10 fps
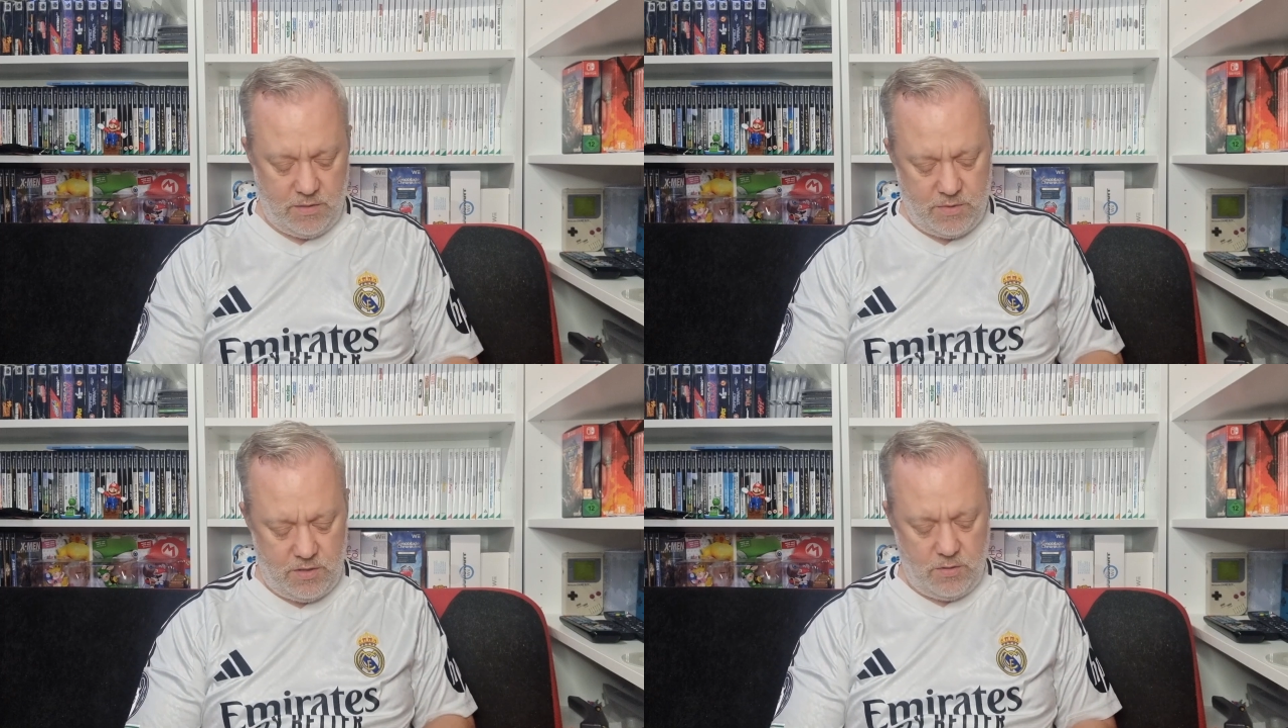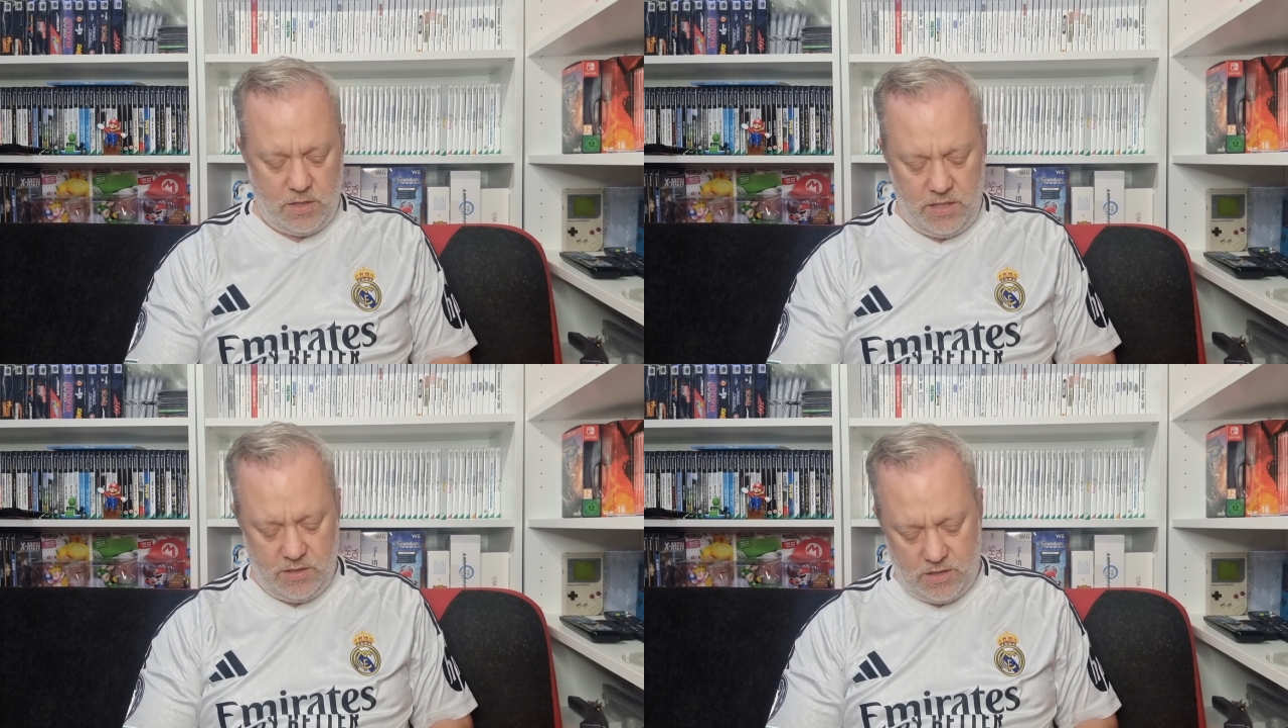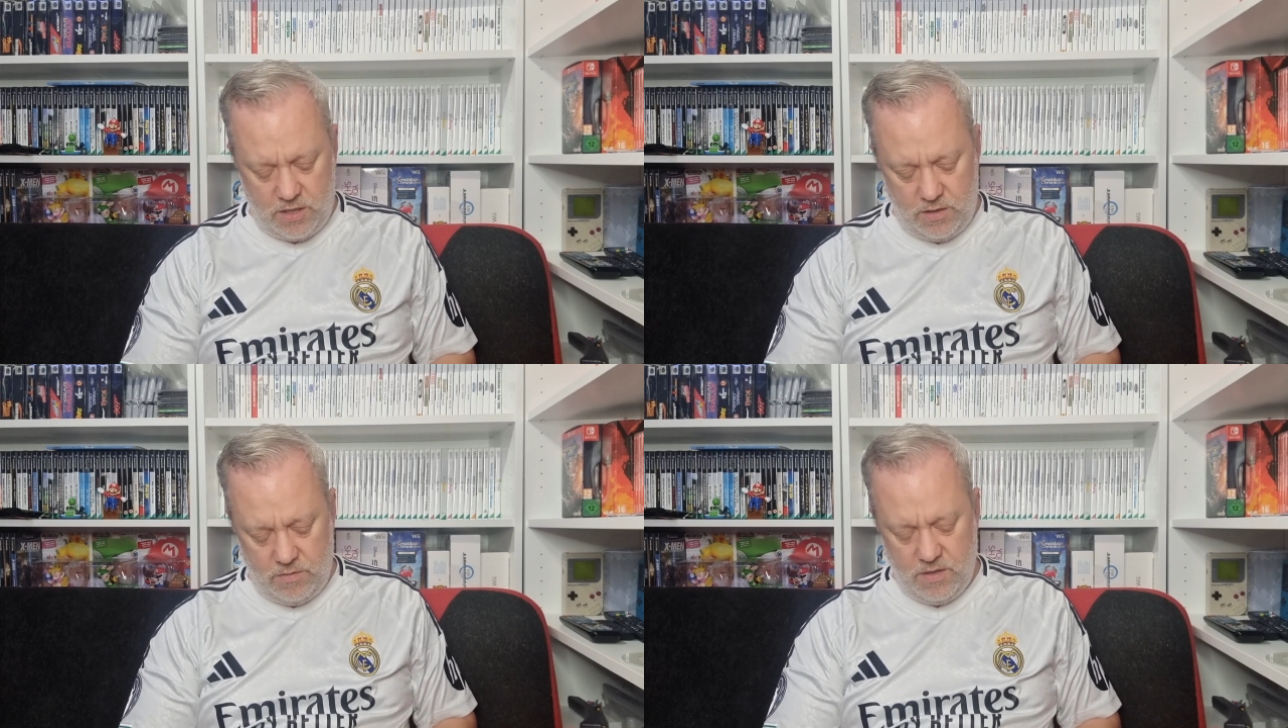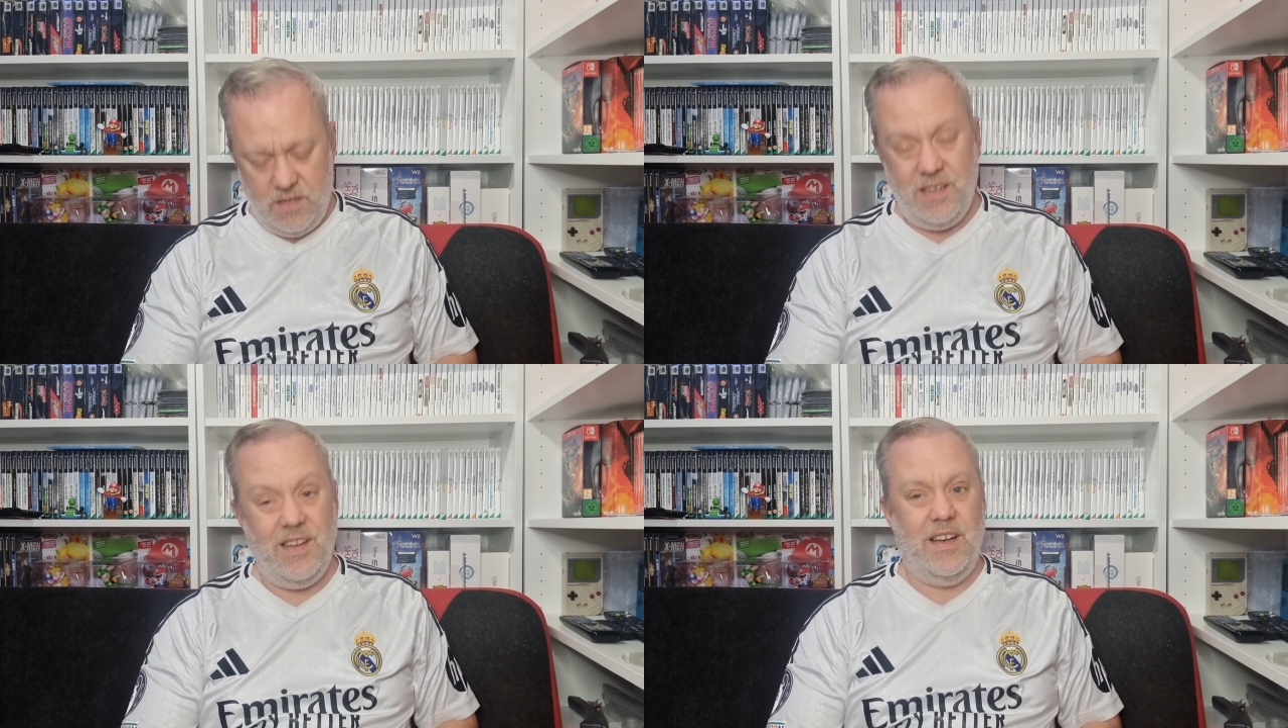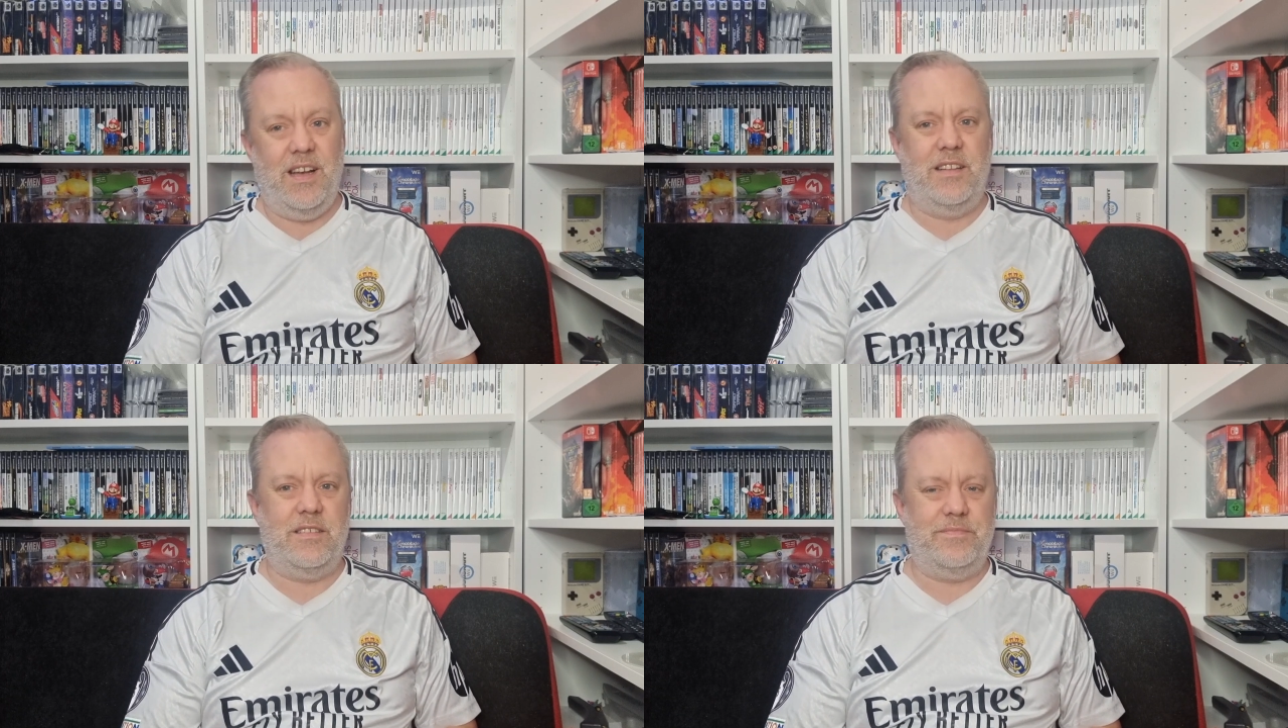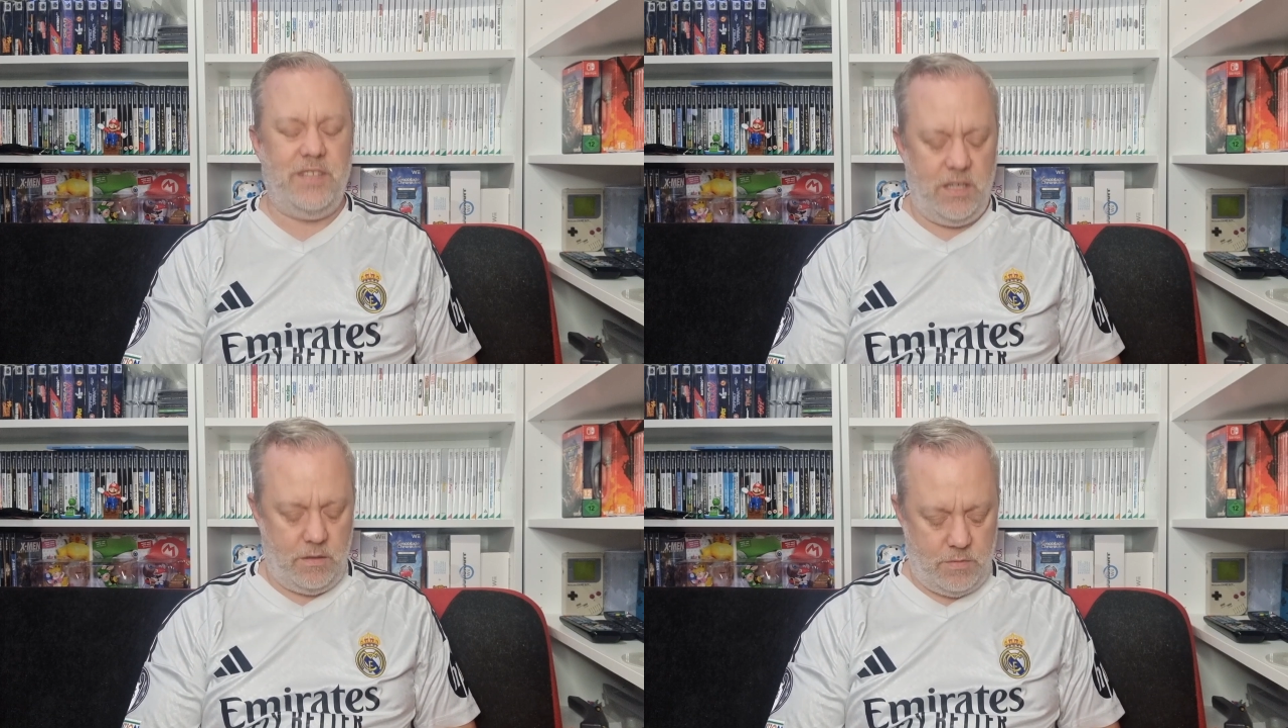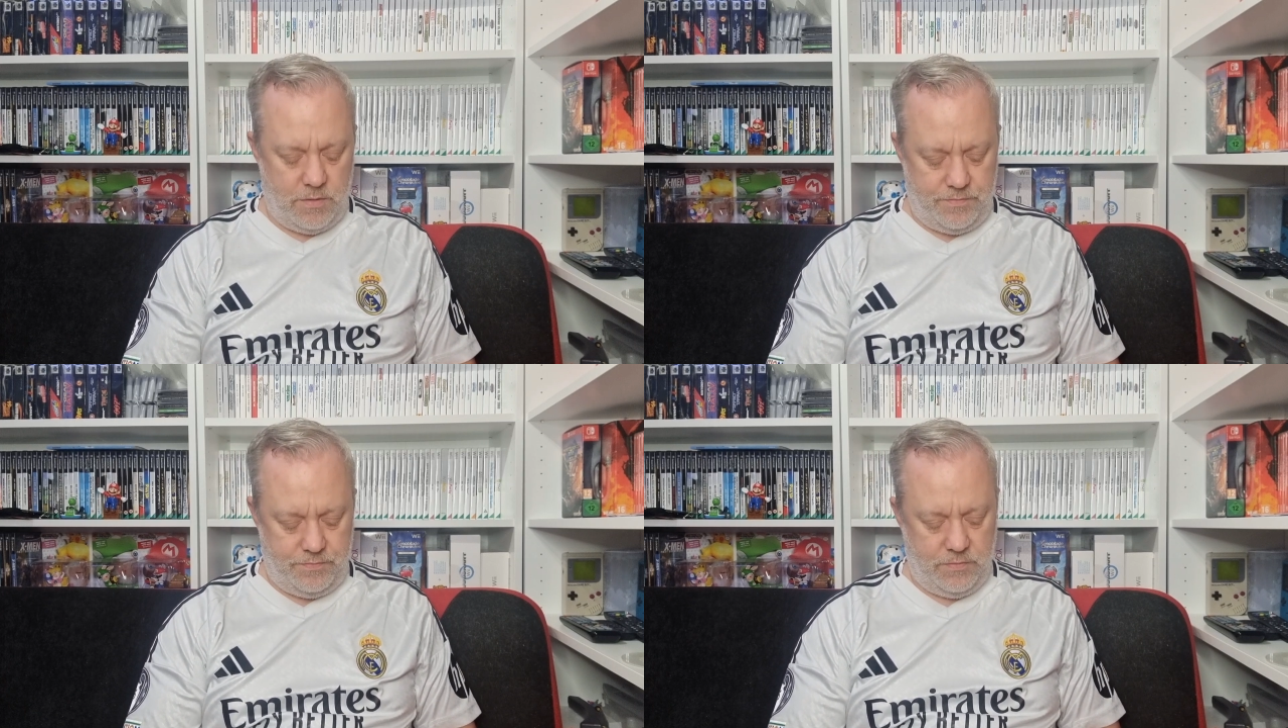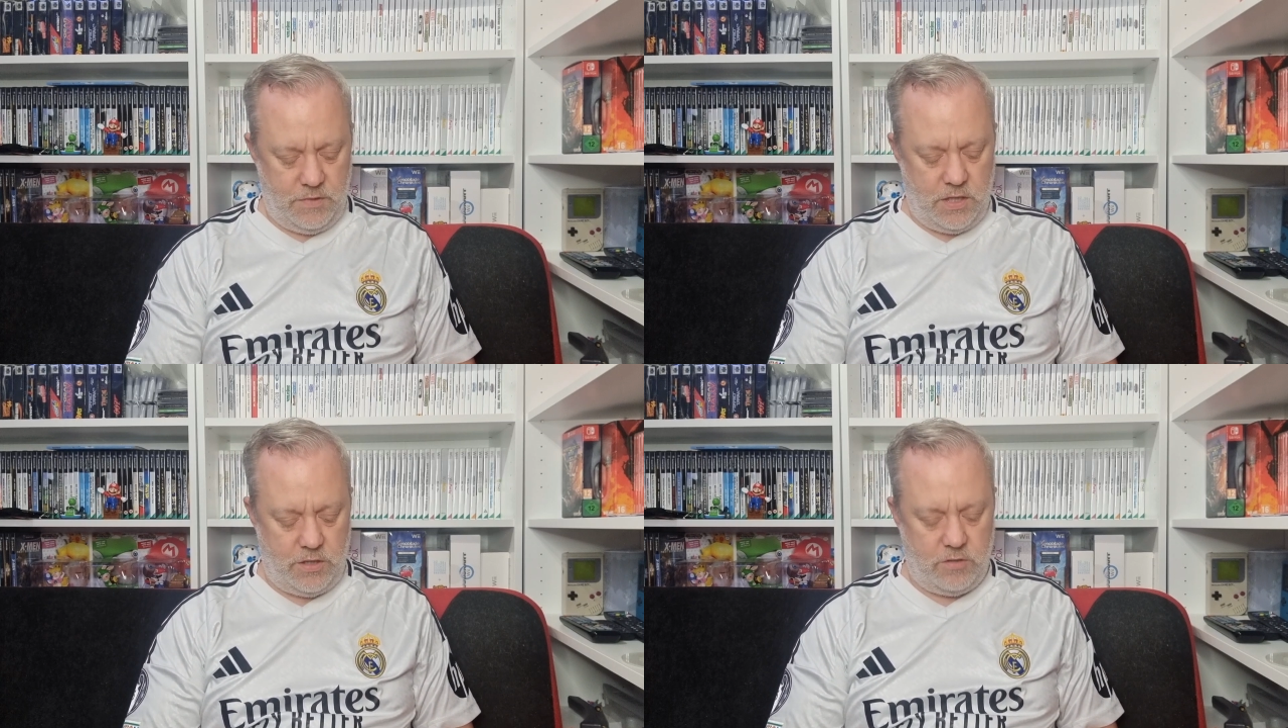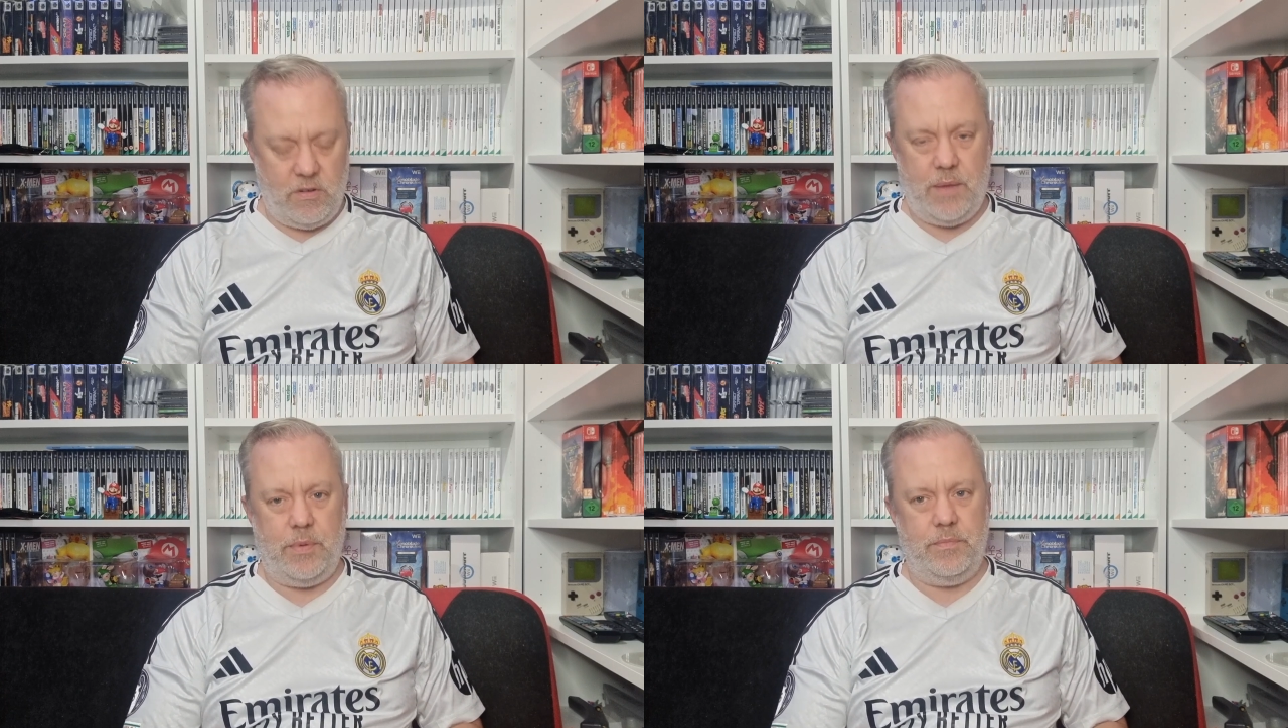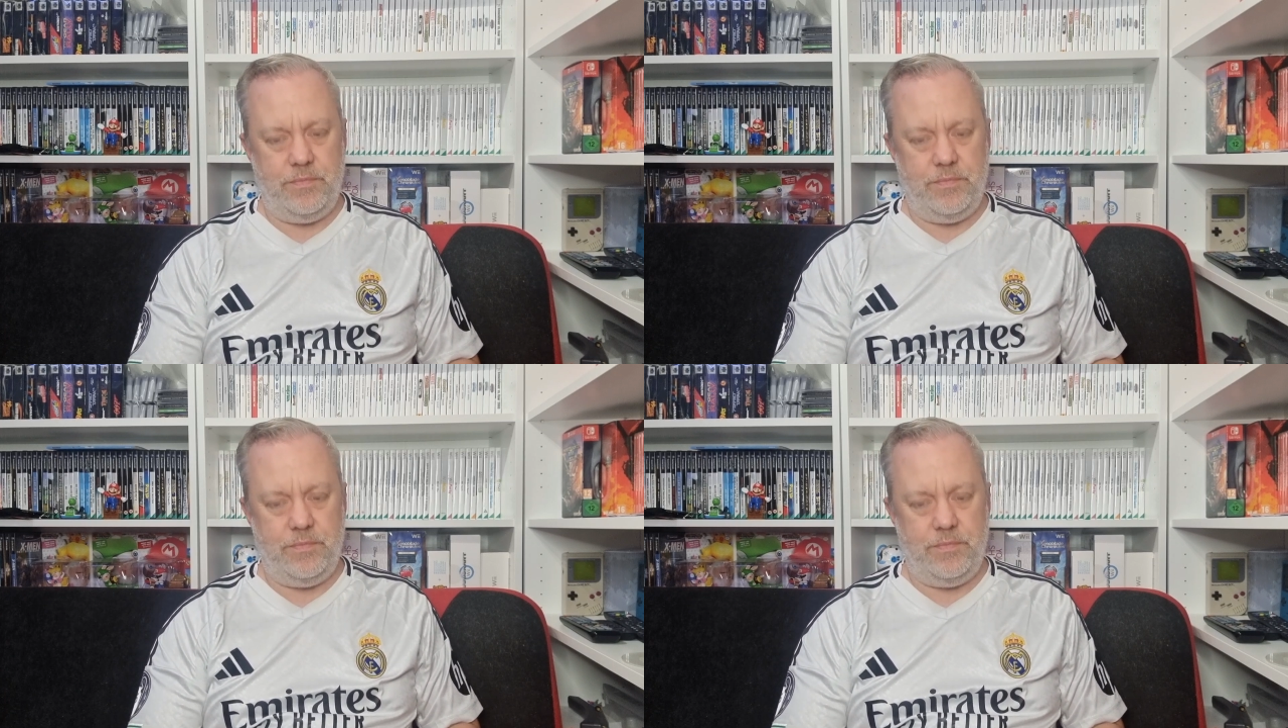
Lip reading: Saw these two. I thought, you know what, I'll just grab them.